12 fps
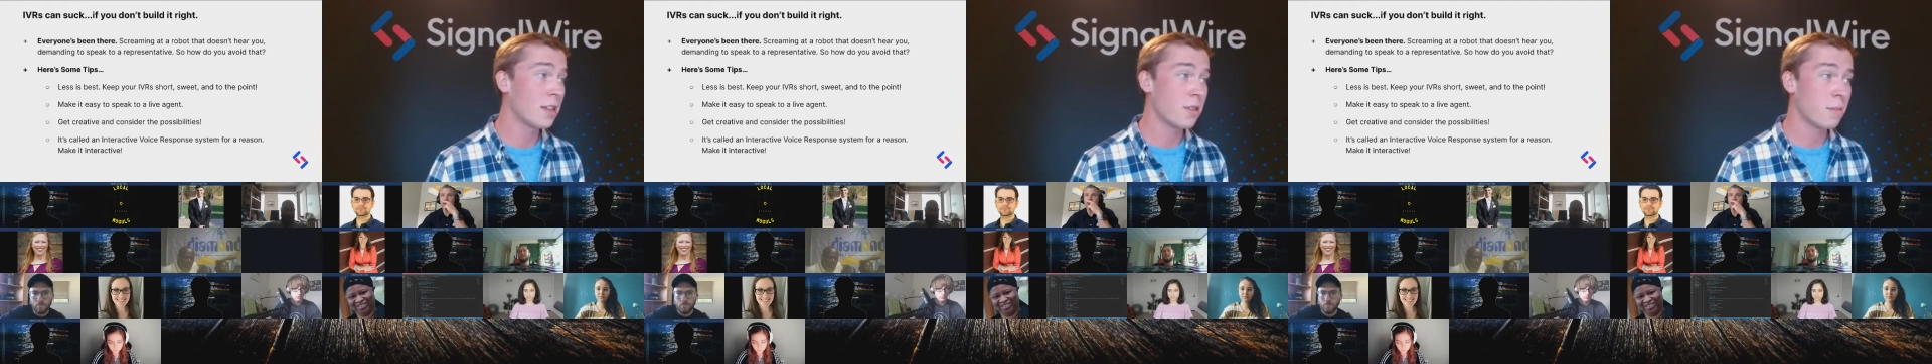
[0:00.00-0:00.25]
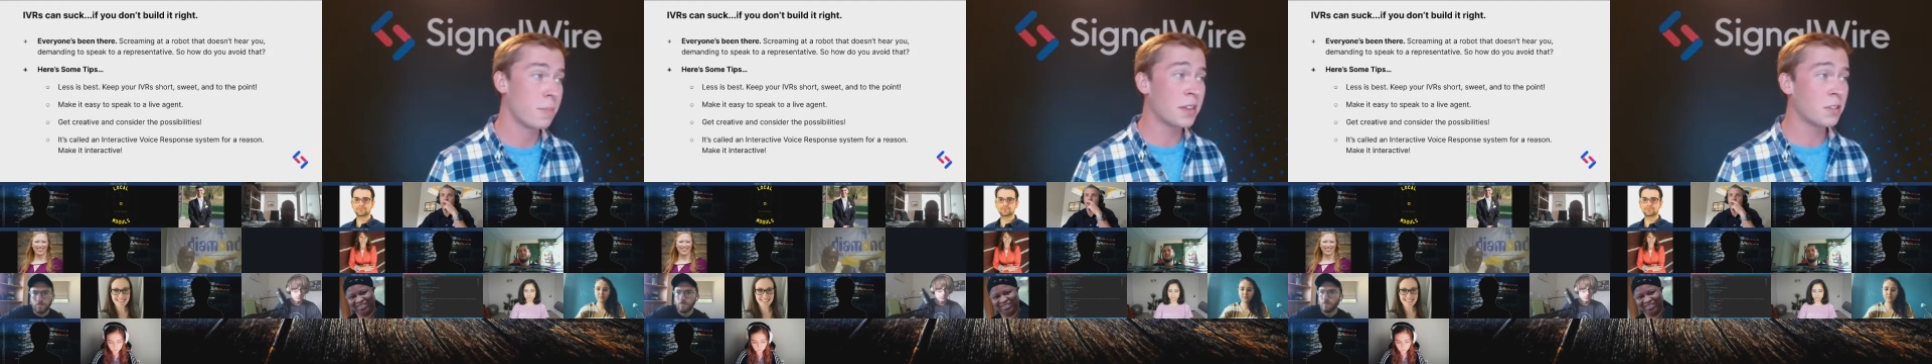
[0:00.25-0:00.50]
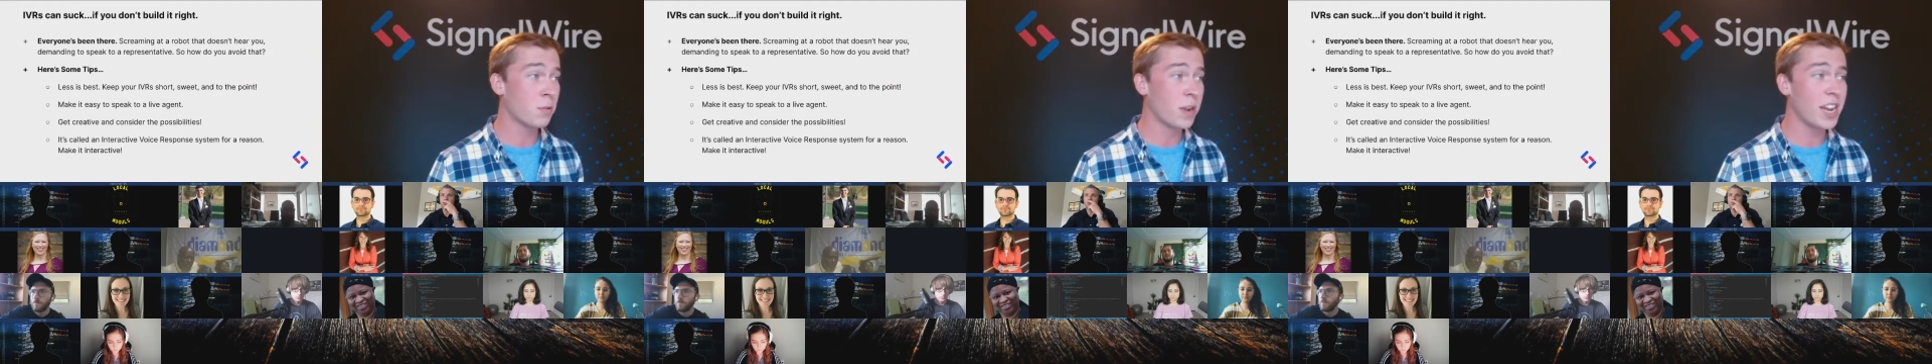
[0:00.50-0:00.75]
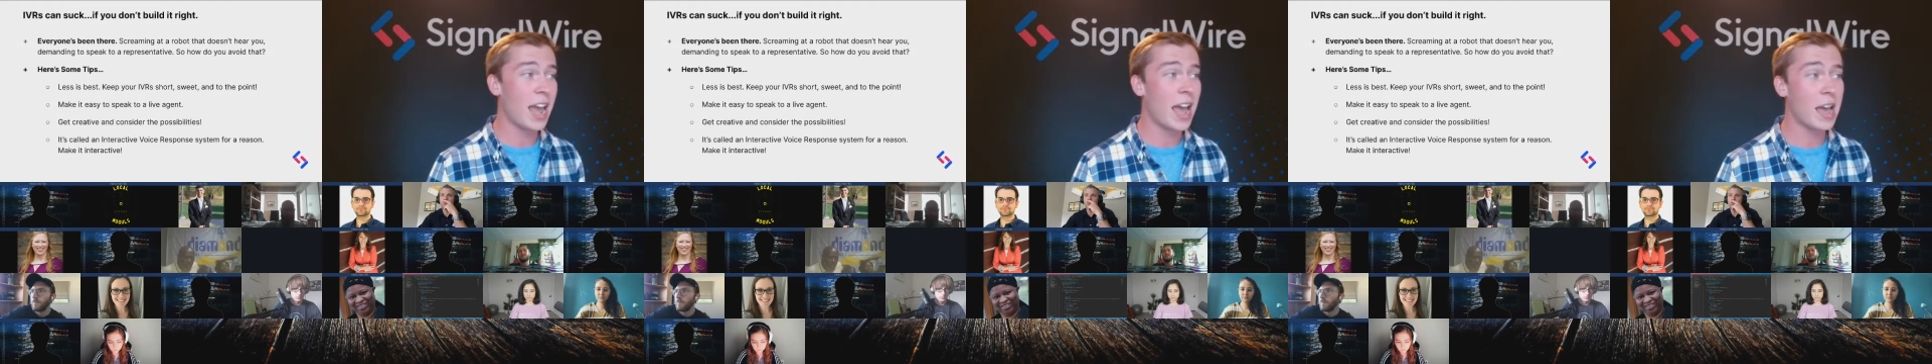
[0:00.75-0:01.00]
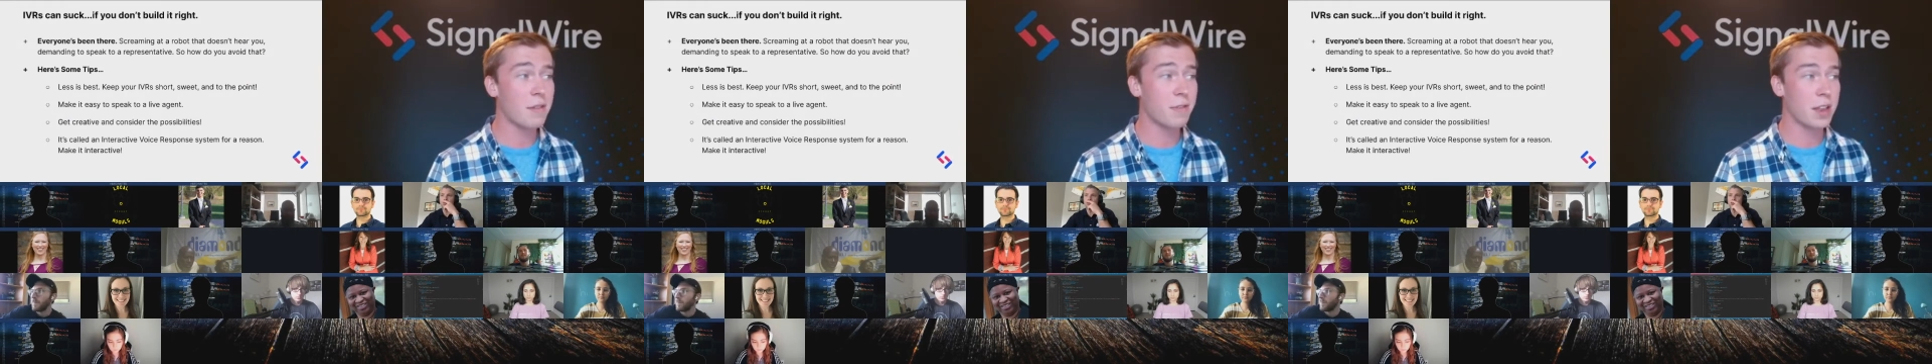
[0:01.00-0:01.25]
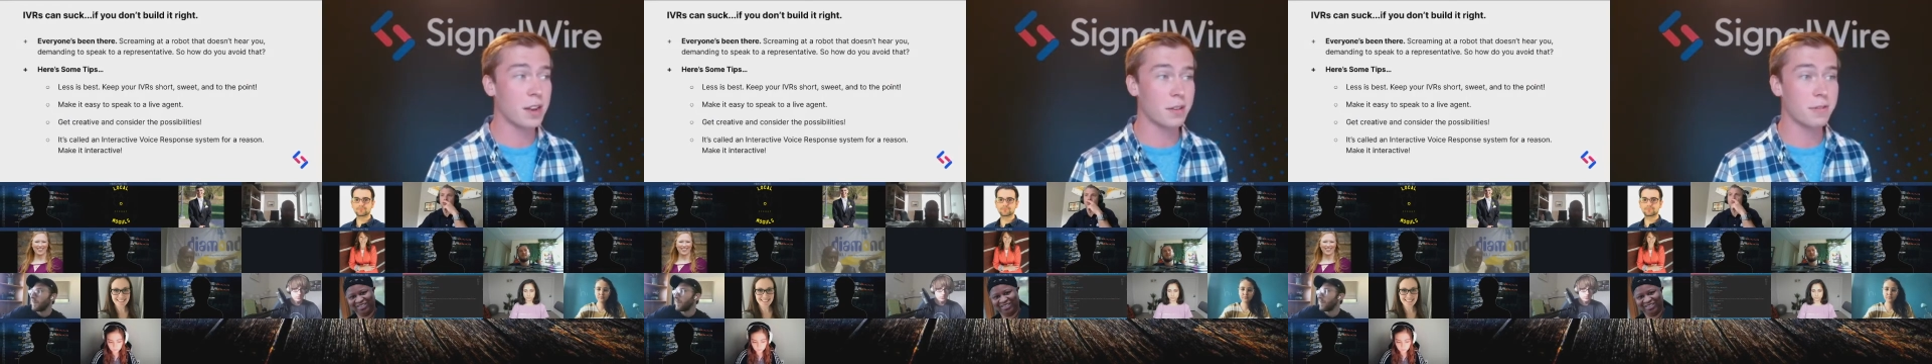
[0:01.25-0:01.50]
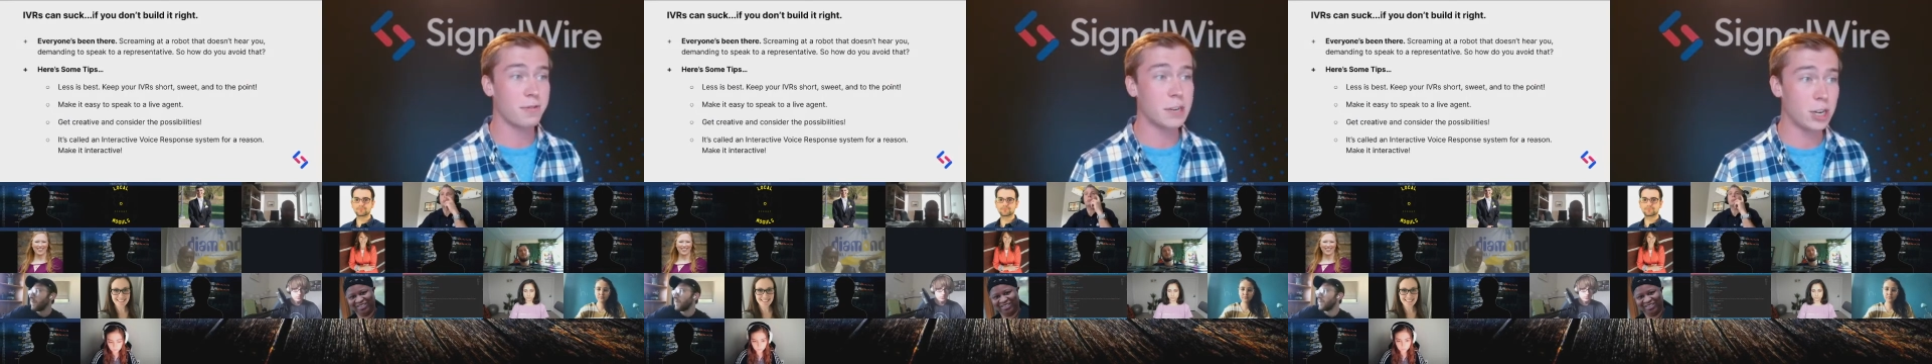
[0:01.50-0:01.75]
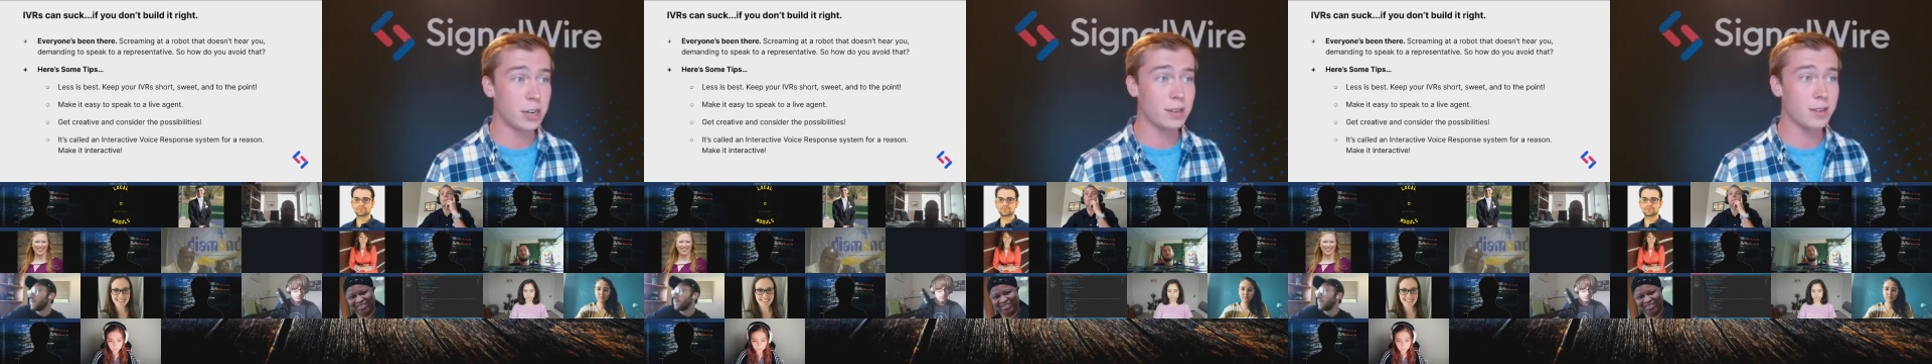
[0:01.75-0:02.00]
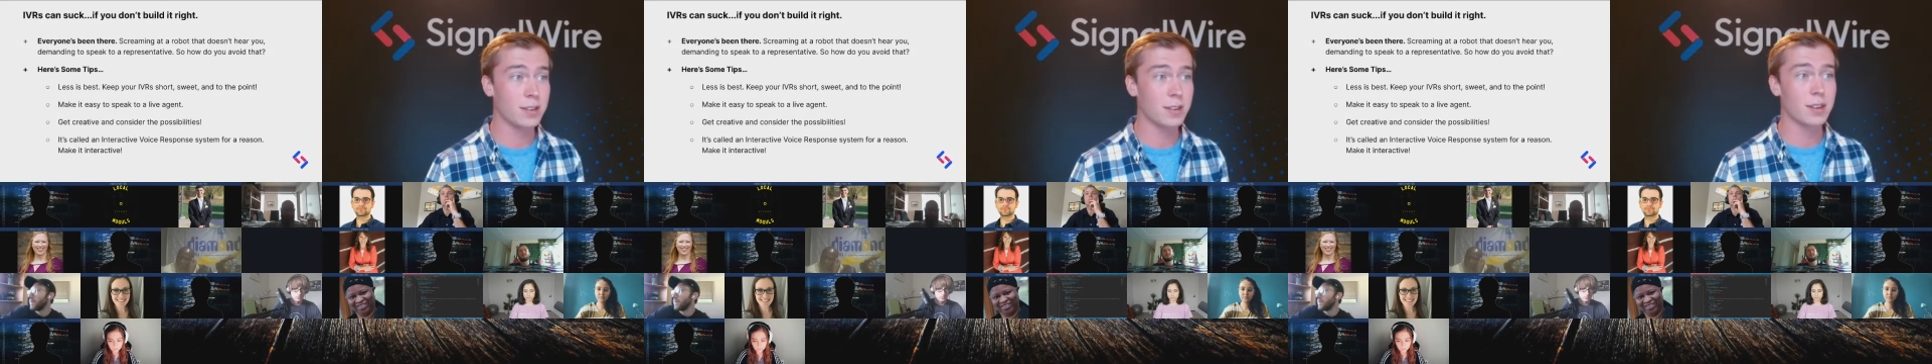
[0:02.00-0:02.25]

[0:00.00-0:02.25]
The best way to have an efficient,